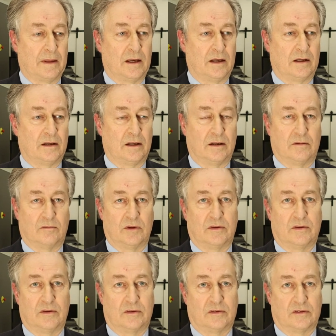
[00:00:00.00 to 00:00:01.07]
And
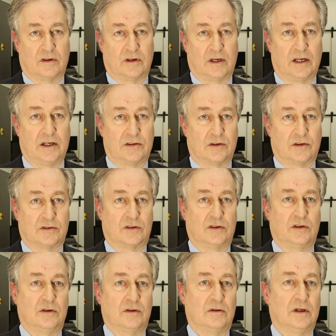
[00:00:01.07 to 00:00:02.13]
with this ATOS
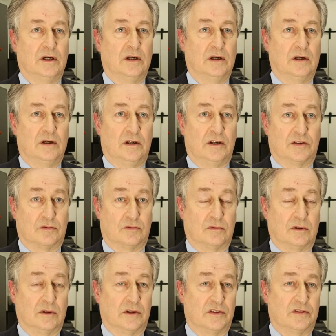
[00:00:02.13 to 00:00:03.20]
Q, it's
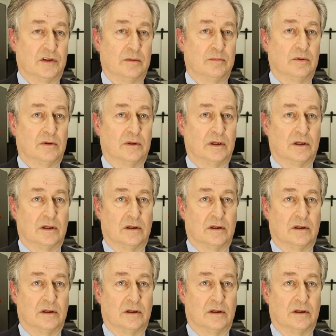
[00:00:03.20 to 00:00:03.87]
really simple.